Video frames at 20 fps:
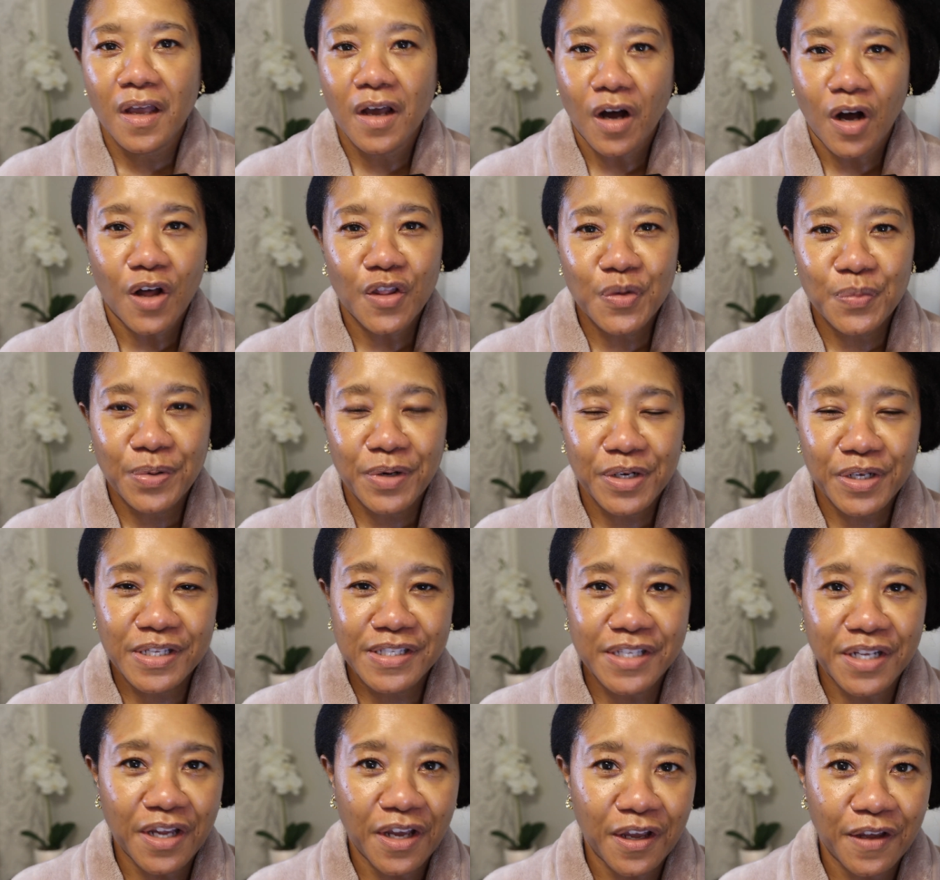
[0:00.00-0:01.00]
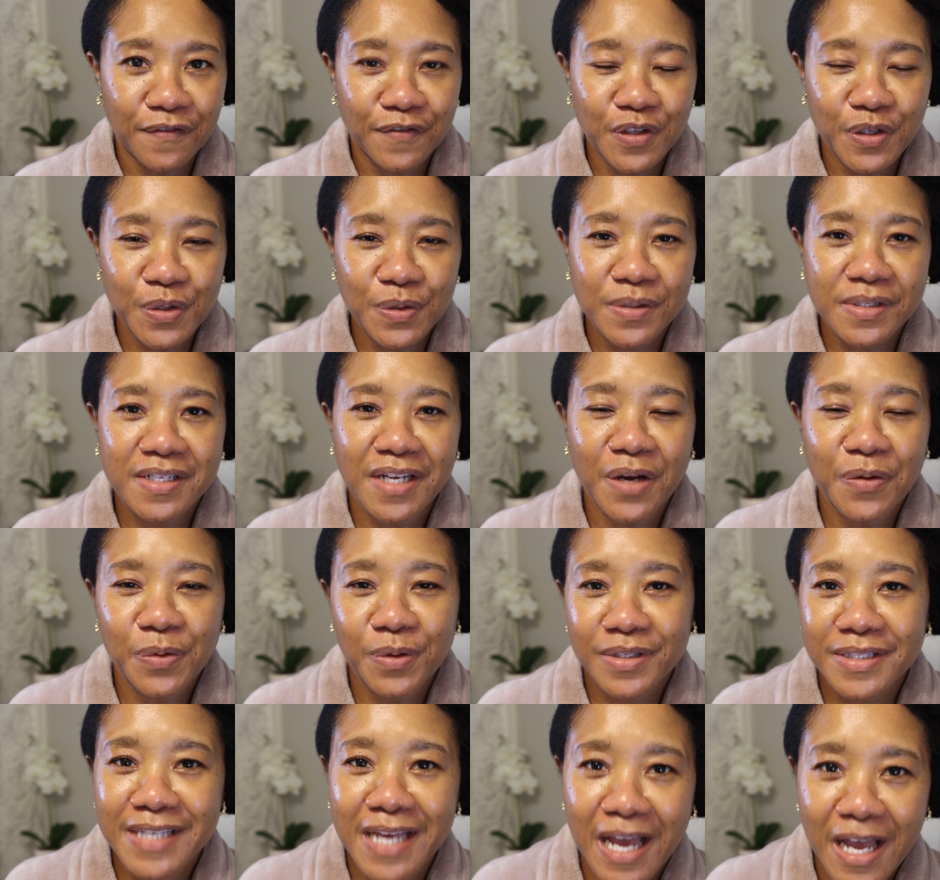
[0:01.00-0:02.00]
All the products that I've used, I will
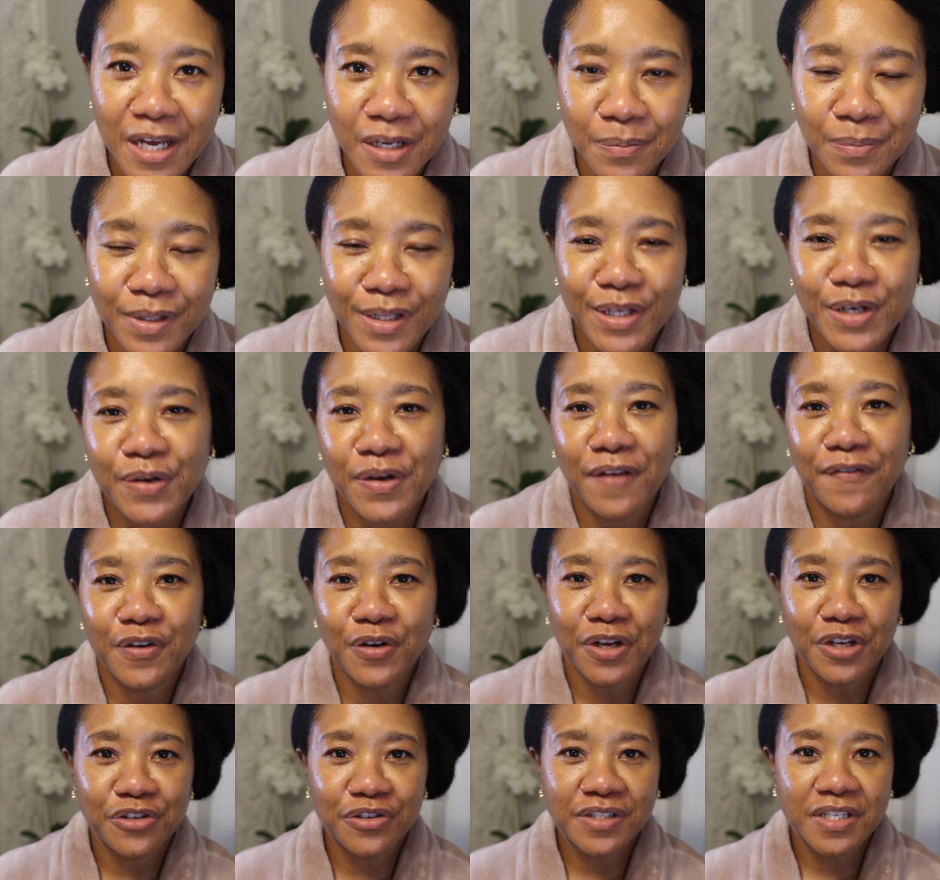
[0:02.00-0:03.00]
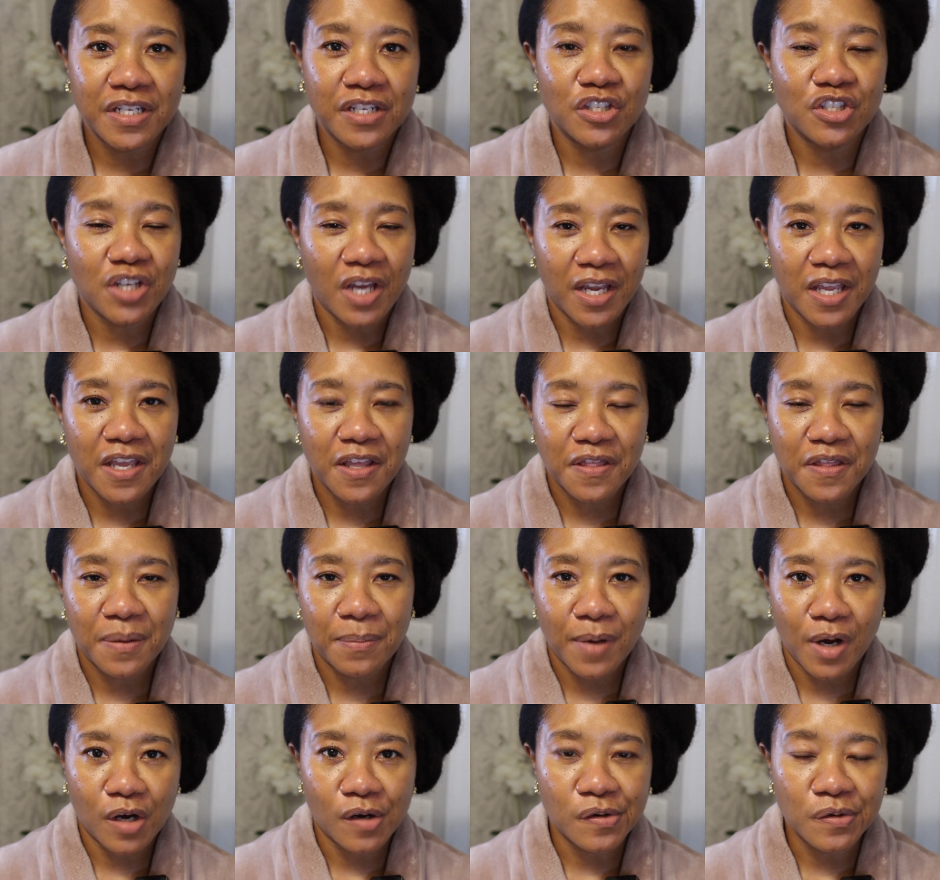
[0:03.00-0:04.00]
tag below if you're interested in checking them
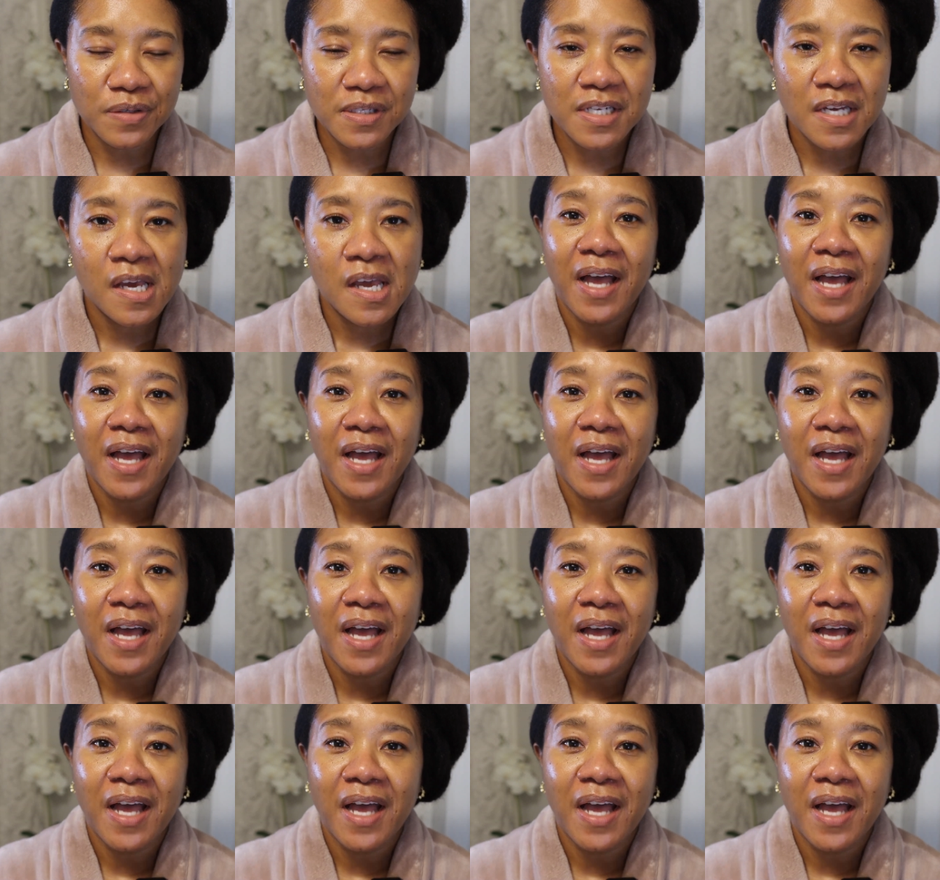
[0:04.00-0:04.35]
out.